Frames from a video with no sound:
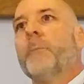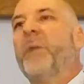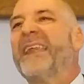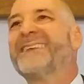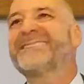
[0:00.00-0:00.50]

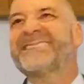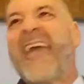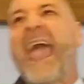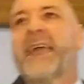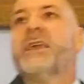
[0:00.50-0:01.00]
But
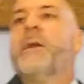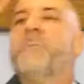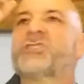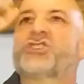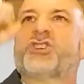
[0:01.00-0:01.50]
instead,
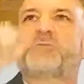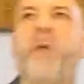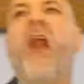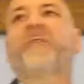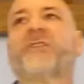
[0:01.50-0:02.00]
Mr.
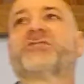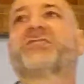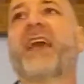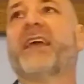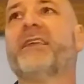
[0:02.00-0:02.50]
Spafford
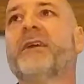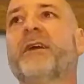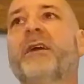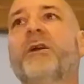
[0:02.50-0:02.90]
said,